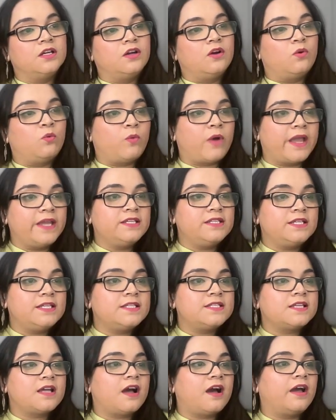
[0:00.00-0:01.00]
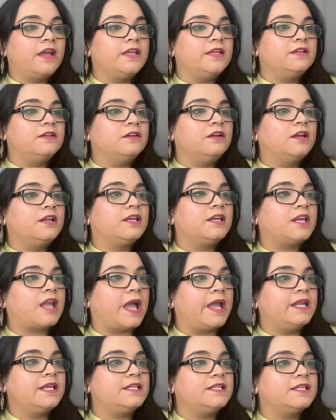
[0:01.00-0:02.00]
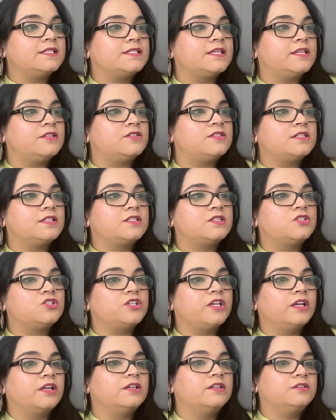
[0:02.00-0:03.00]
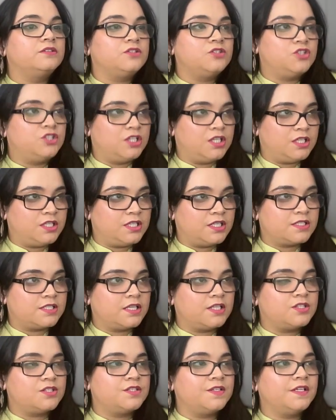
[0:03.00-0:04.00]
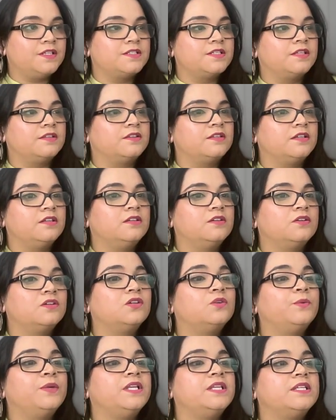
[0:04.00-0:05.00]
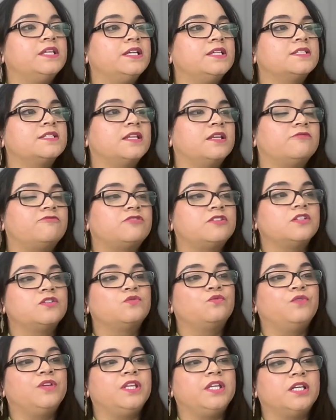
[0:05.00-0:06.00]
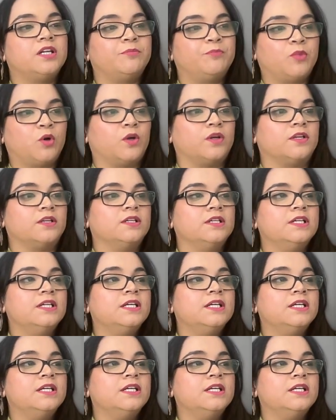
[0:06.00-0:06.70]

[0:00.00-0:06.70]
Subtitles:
White is eyeing knight takes h6 check, g takes h6, and then queen takes f6, winning a pawn.